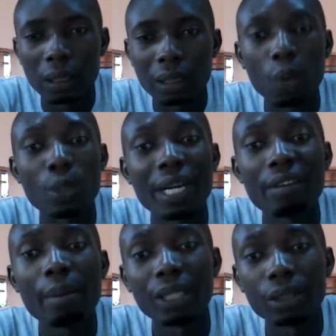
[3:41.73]
that will
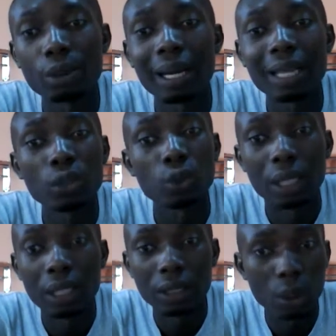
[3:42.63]
never materialize to
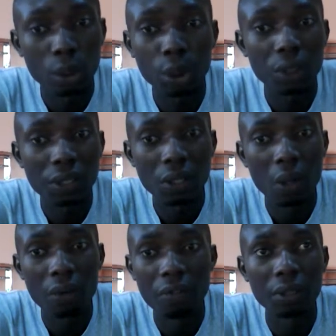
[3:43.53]
any solution
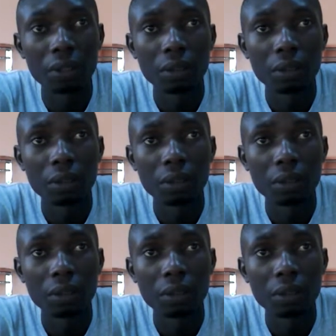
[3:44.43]
solving